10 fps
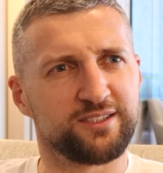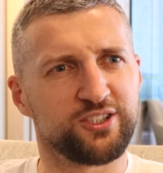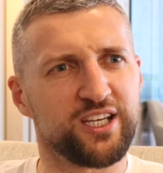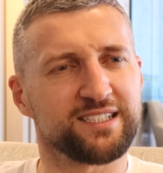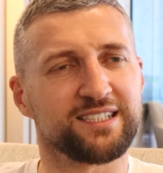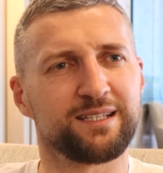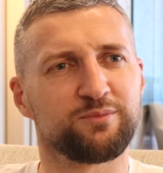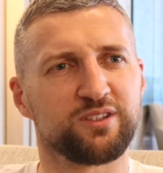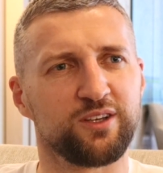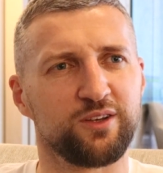So Jessica
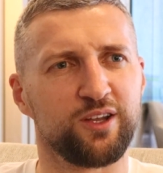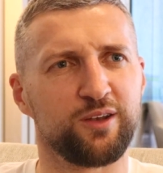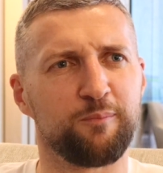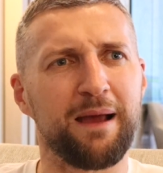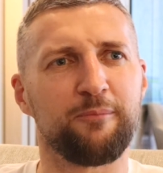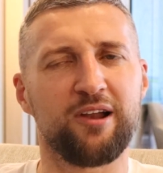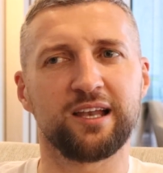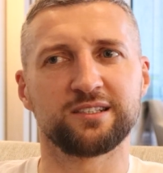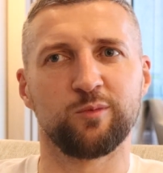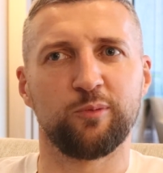Simpson yeah. and Pamela
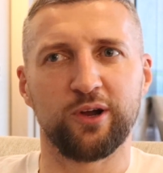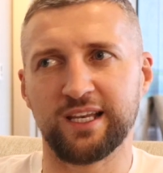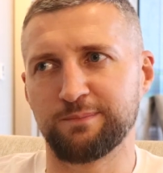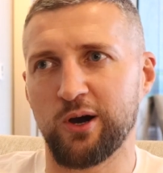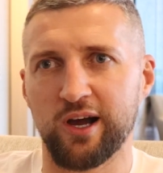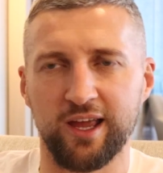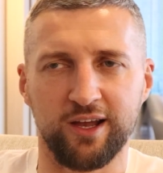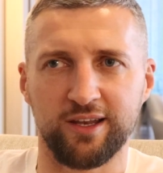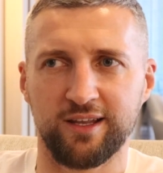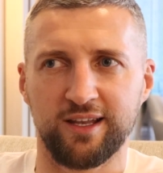Anderson were putting this party
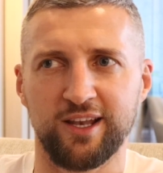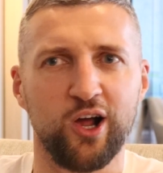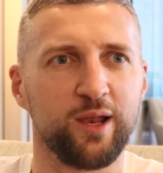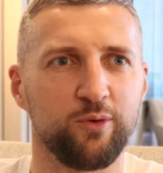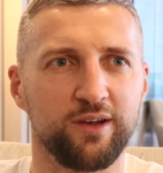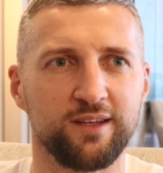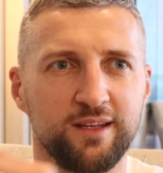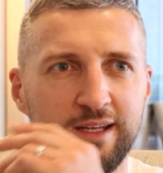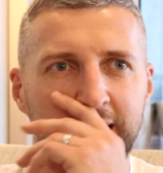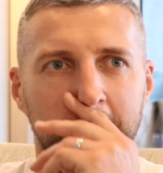on in Hollywood,
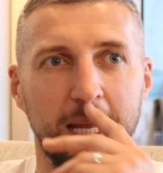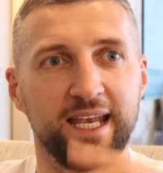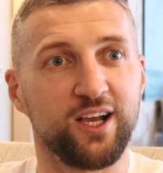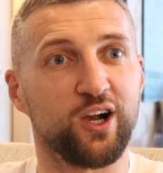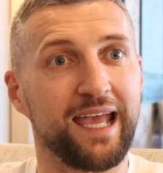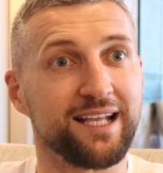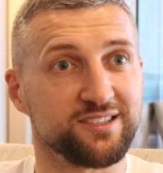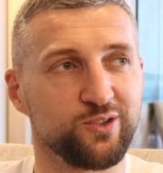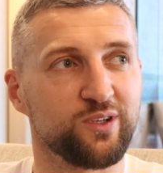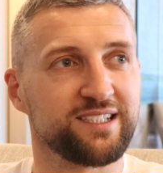and it got
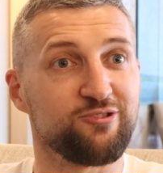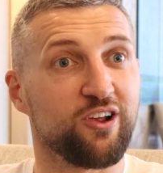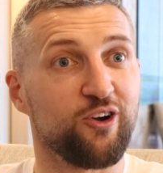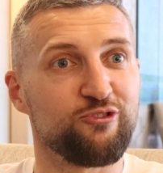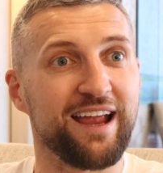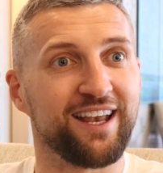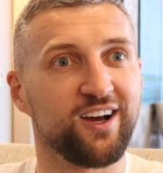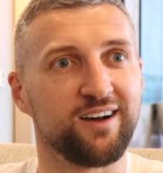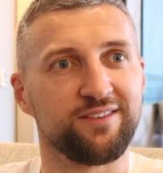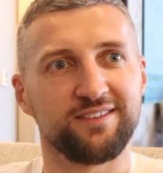cancelled because it got rained
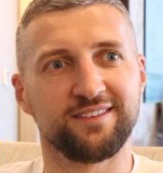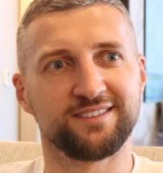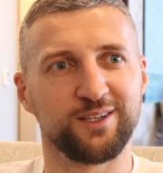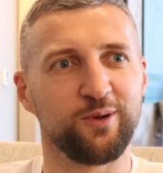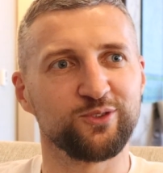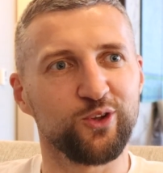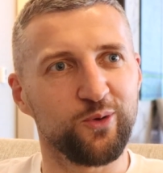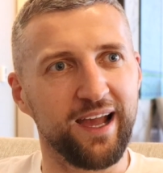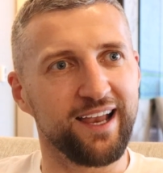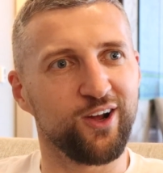off. So we was all
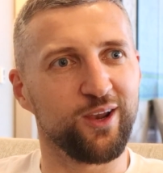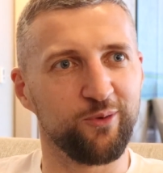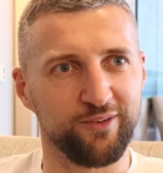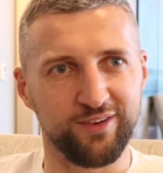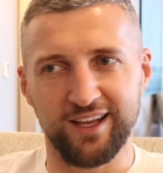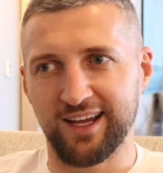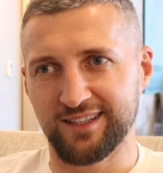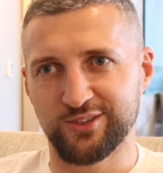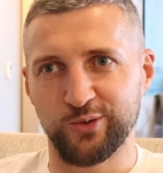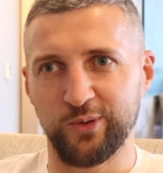the way out in Hollywood for
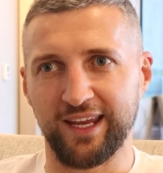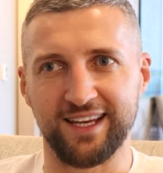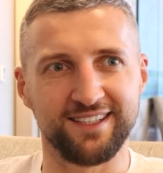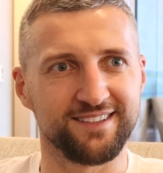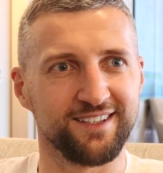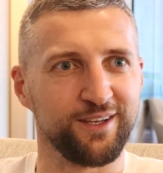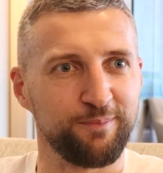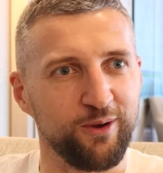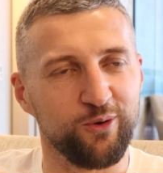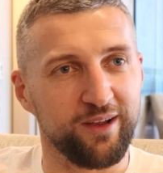like two weeks on
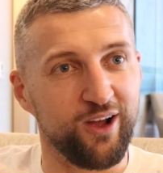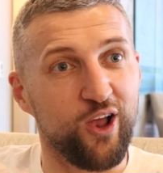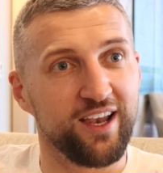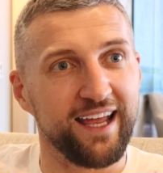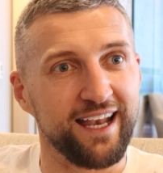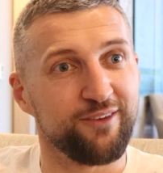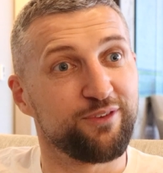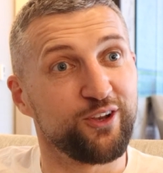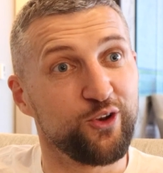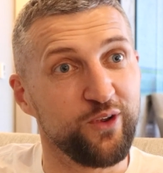the build, we went on a holiday, and then
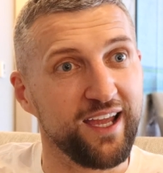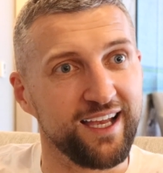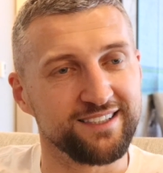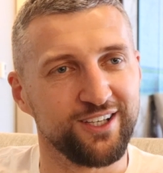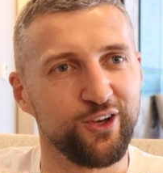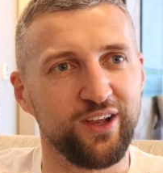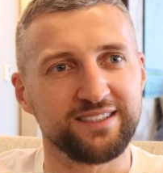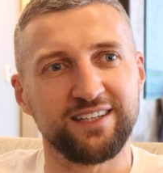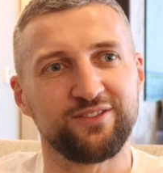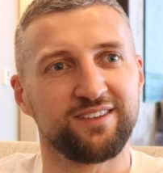for the New Year's and the New
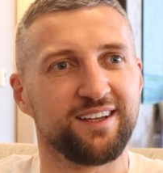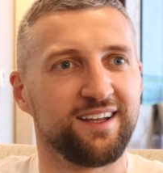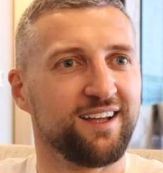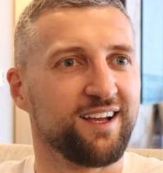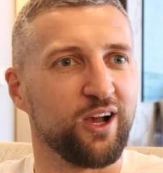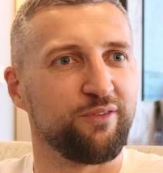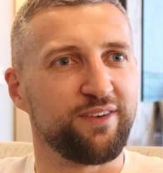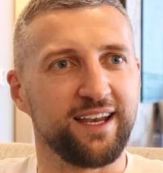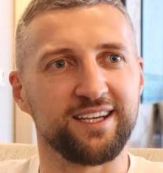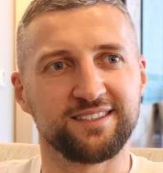Year's Eve got
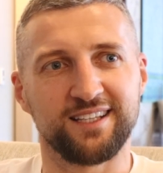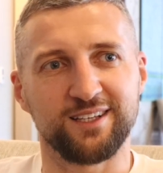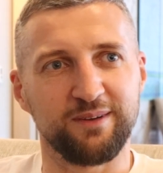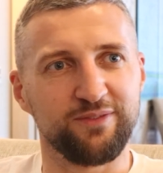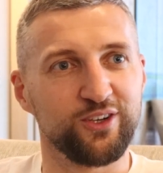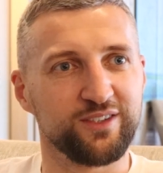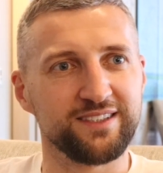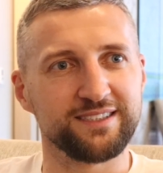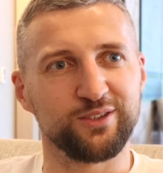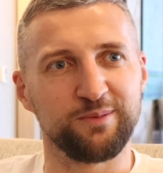finished. So that was my first
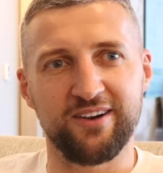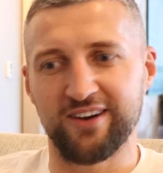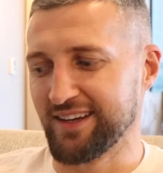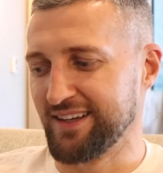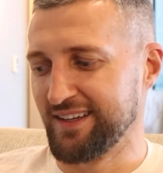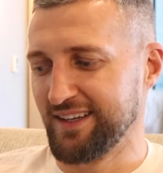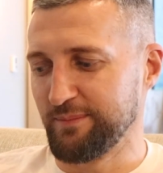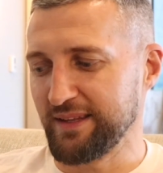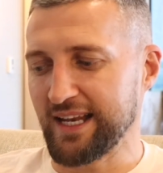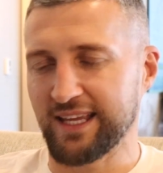visit to America.
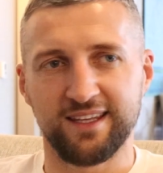Yeah. Well.